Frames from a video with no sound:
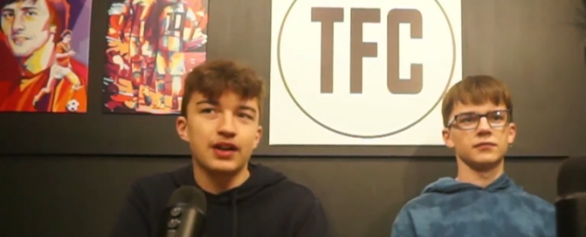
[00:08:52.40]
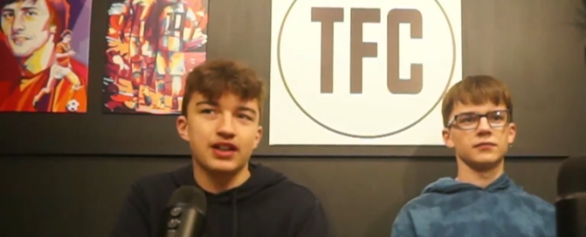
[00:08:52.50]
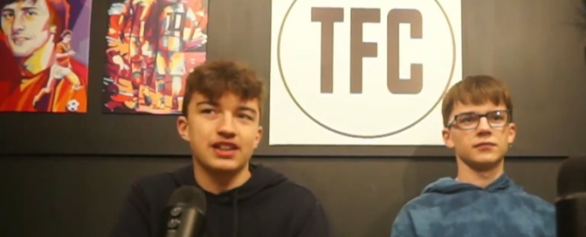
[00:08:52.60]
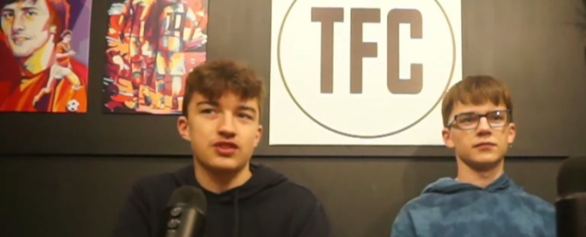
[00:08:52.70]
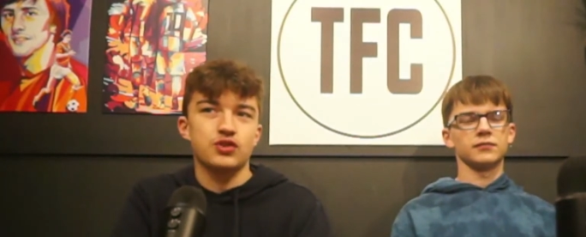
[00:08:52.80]

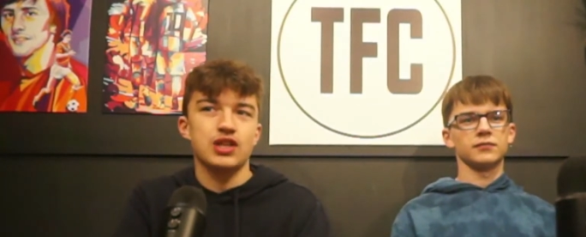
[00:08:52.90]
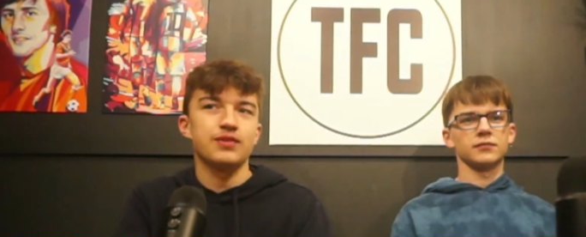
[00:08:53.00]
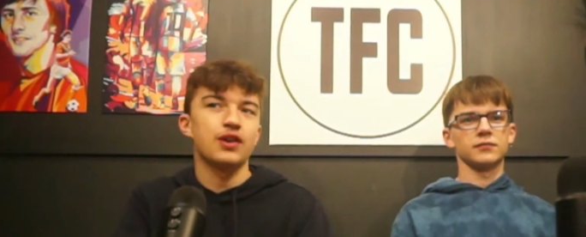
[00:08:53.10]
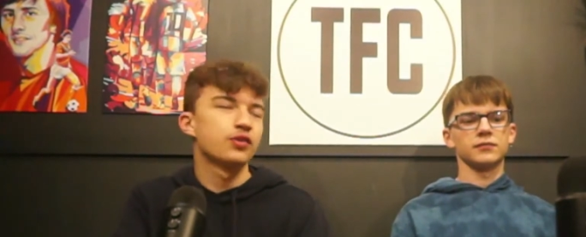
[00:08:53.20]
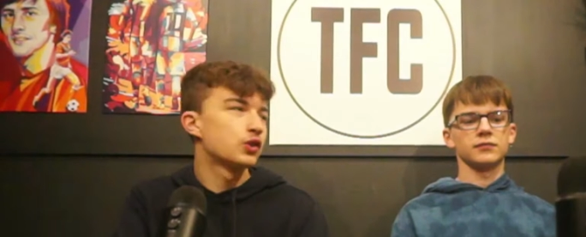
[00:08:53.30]
Speaker 1: national team, though,
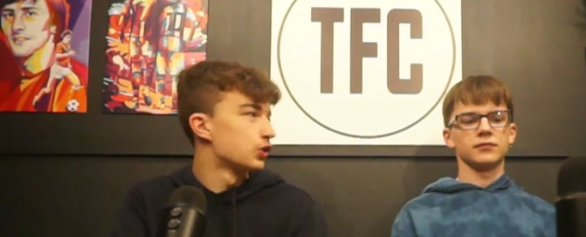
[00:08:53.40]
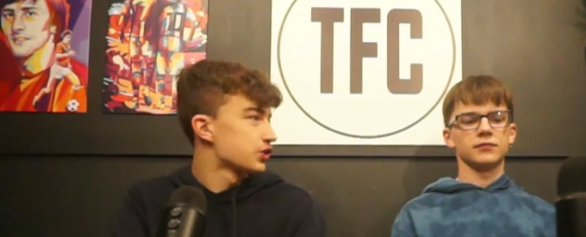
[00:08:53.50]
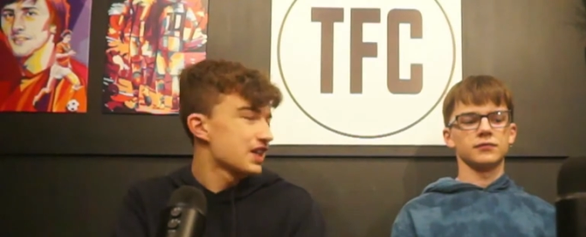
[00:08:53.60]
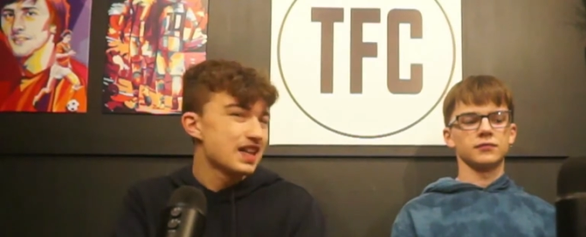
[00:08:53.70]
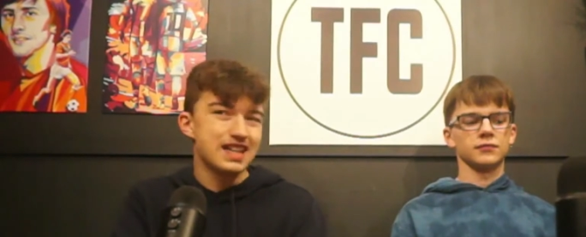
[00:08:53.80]
of course,
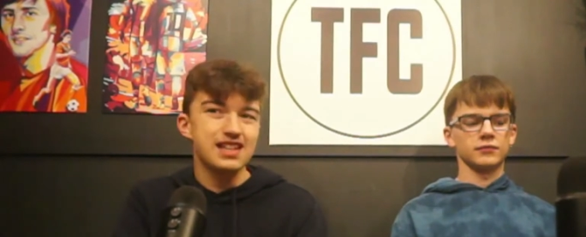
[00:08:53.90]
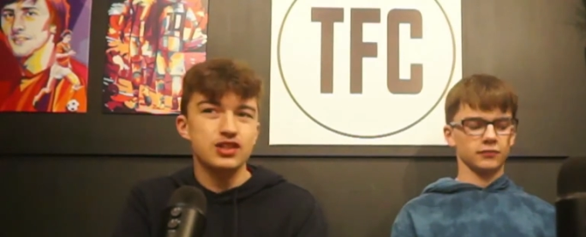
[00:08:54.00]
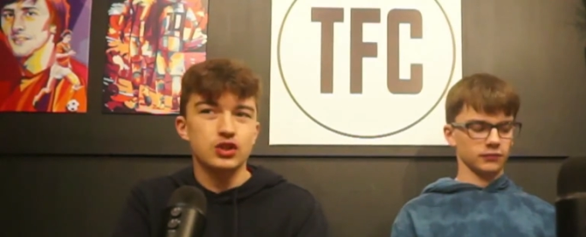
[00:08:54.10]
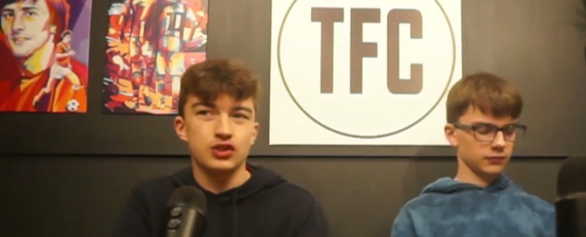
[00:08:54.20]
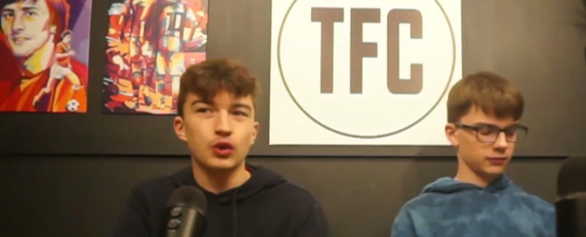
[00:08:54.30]
he is
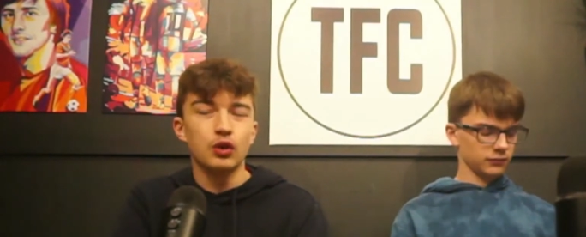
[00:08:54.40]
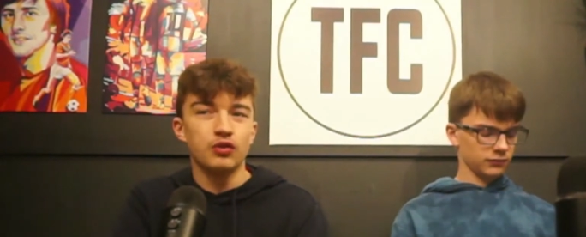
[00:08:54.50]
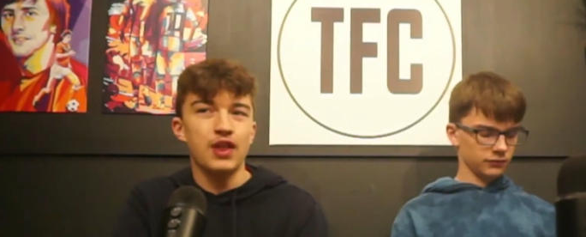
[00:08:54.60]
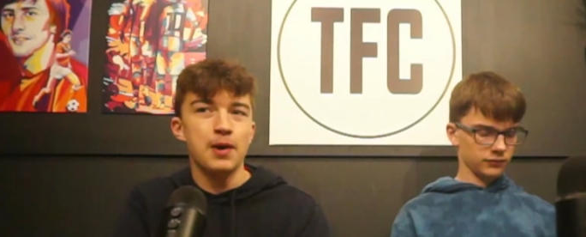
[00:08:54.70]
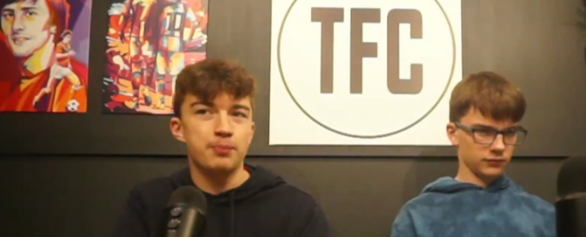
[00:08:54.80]
sort of
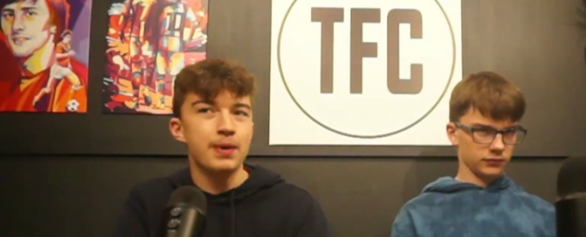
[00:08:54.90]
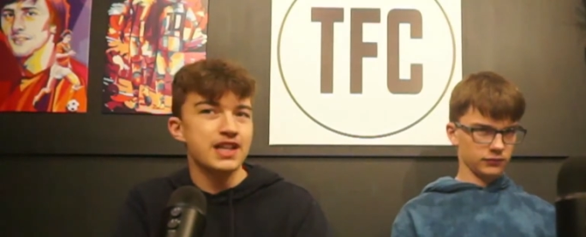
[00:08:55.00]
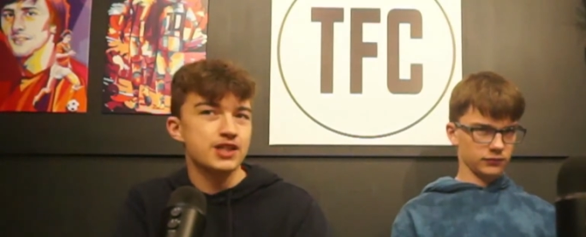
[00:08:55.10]
their best